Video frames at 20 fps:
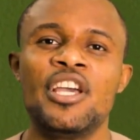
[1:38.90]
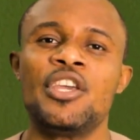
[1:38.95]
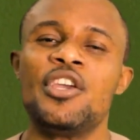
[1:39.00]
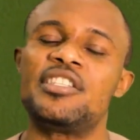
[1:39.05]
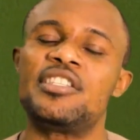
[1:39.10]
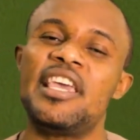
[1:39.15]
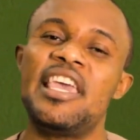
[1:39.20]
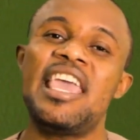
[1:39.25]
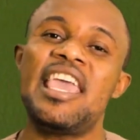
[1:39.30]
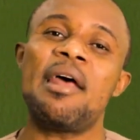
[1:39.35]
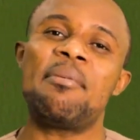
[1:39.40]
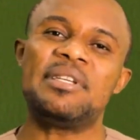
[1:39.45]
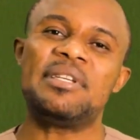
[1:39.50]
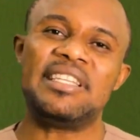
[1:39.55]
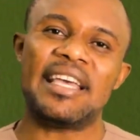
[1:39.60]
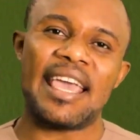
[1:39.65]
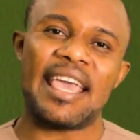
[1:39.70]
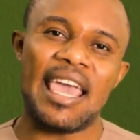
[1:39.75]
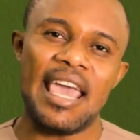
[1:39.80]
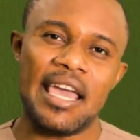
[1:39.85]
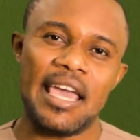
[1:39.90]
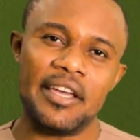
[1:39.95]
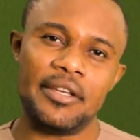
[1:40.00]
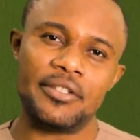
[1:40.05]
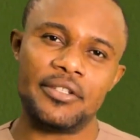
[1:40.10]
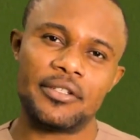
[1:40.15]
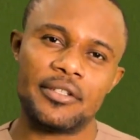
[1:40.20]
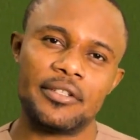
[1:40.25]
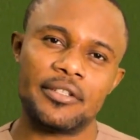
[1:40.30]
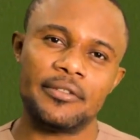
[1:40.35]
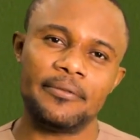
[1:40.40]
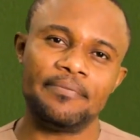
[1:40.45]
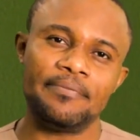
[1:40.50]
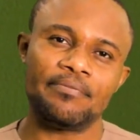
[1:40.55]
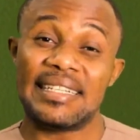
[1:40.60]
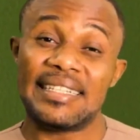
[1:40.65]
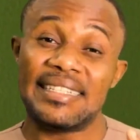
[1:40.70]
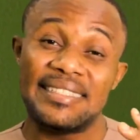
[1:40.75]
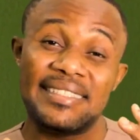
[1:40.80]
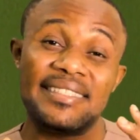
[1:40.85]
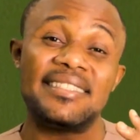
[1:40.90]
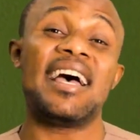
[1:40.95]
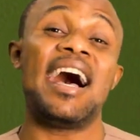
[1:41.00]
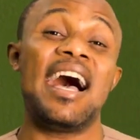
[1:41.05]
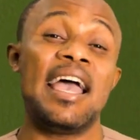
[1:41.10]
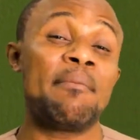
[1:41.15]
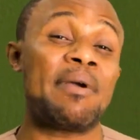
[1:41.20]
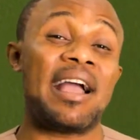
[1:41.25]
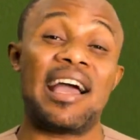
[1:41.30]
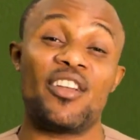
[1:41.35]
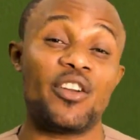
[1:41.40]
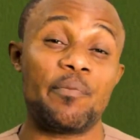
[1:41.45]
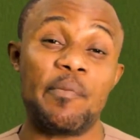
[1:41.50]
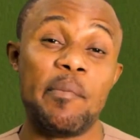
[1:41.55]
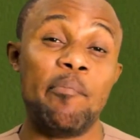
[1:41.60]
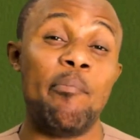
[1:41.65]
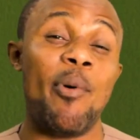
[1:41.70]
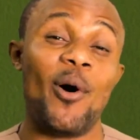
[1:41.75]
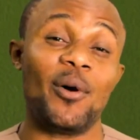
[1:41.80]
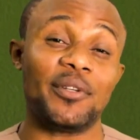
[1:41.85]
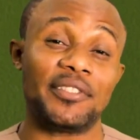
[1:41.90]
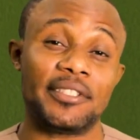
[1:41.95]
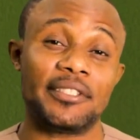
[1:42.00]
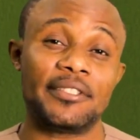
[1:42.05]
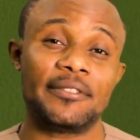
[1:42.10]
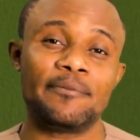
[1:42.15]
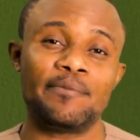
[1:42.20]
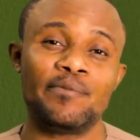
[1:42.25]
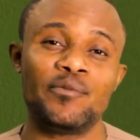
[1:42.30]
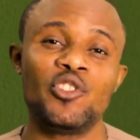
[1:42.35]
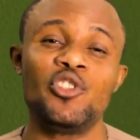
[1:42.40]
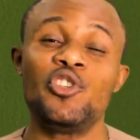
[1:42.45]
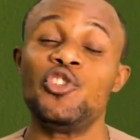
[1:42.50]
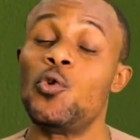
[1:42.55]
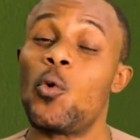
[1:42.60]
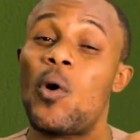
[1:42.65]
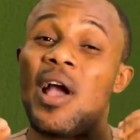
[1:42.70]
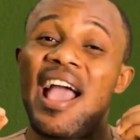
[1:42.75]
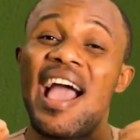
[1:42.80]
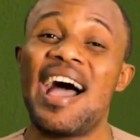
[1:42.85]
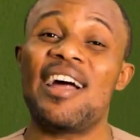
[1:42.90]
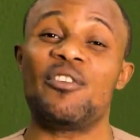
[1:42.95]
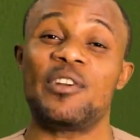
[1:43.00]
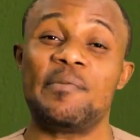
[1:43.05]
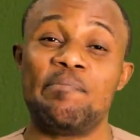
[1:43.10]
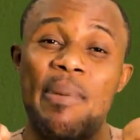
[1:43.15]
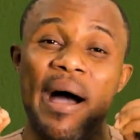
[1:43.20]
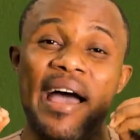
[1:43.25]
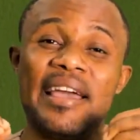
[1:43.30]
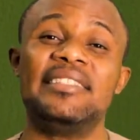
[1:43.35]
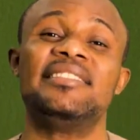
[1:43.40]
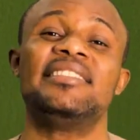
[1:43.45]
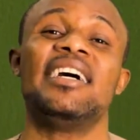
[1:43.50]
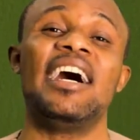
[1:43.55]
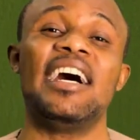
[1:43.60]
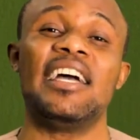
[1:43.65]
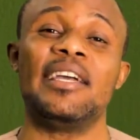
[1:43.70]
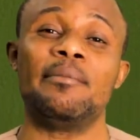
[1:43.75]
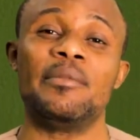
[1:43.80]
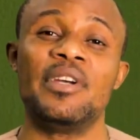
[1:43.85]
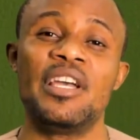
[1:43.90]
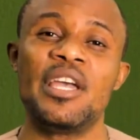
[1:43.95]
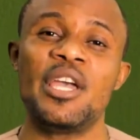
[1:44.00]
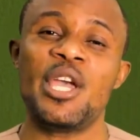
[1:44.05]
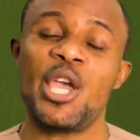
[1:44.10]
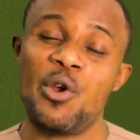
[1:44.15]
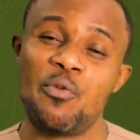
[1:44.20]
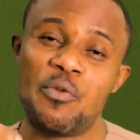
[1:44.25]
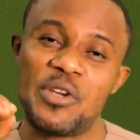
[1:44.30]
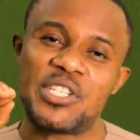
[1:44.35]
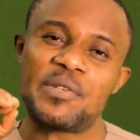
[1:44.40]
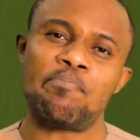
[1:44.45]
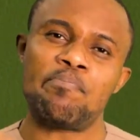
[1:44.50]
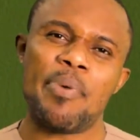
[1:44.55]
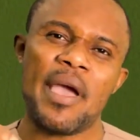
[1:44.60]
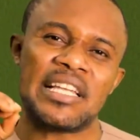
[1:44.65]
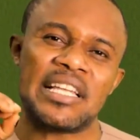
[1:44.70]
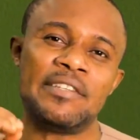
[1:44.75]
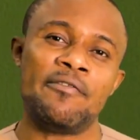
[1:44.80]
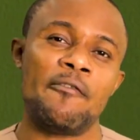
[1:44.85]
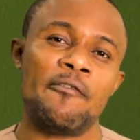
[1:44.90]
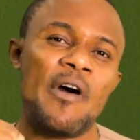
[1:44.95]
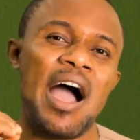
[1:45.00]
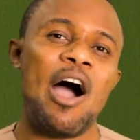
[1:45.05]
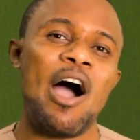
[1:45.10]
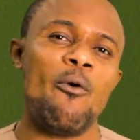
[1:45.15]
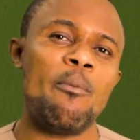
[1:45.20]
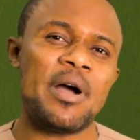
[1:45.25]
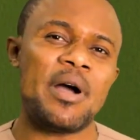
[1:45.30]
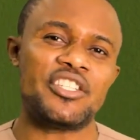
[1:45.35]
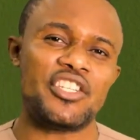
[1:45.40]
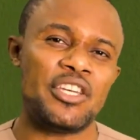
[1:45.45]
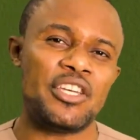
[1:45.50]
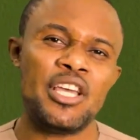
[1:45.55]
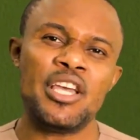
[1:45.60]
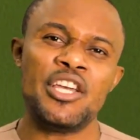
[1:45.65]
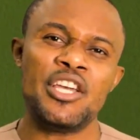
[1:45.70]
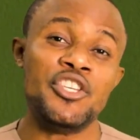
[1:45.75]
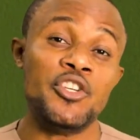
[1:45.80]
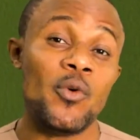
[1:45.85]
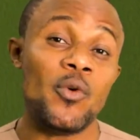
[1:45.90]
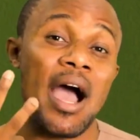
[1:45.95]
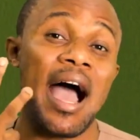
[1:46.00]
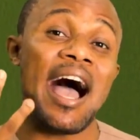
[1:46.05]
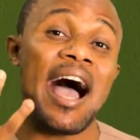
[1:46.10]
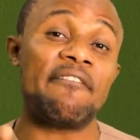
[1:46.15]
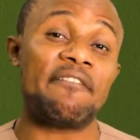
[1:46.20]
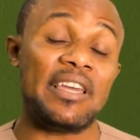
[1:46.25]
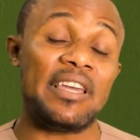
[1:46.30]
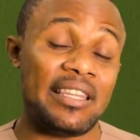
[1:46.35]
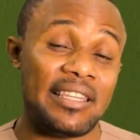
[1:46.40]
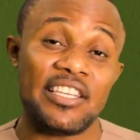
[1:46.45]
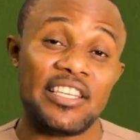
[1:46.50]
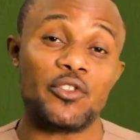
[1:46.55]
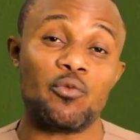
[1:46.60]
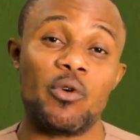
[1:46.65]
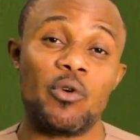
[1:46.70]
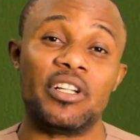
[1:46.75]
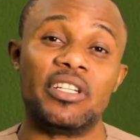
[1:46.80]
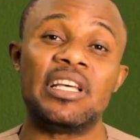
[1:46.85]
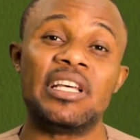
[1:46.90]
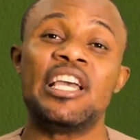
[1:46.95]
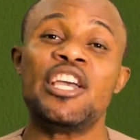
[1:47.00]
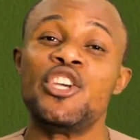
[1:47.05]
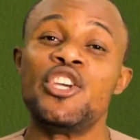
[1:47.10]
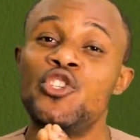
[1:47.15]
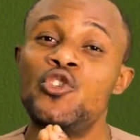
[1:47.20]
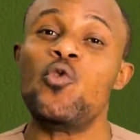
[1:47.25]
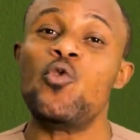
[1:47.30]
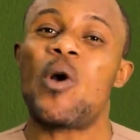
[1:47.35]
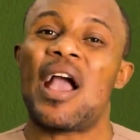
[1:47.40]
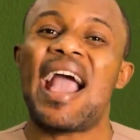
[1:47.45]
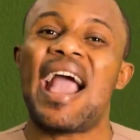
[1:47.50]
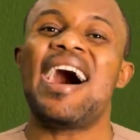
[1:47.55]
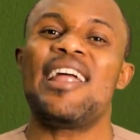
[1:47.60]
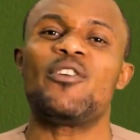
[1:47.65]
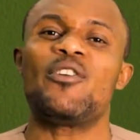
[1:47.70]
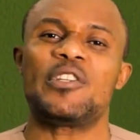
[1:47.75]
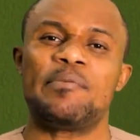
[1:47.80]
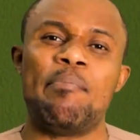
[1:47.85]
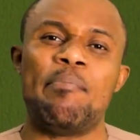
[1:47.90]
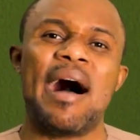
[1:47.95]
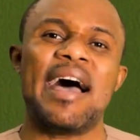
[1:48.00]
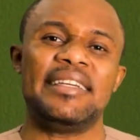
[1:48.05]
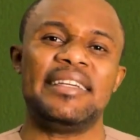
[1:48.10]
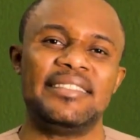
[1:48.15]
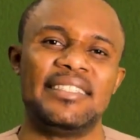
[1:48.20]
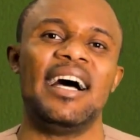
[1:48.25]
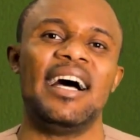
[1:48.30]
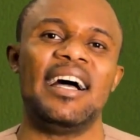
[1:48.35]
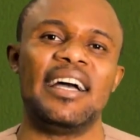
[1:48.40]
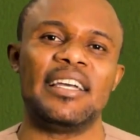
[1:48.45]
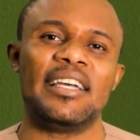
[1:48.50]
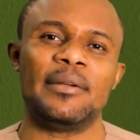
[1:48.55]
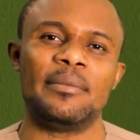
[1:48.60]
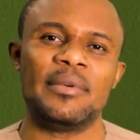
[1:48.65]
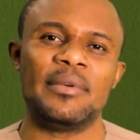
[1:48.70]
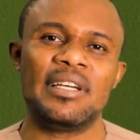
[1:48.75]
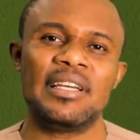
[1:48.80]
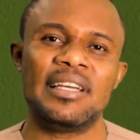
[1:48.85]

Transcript: You see, here is the case. Time cannot be bought. You cannot buy time. Irrespective of how much you have in this world, you cannot buy time.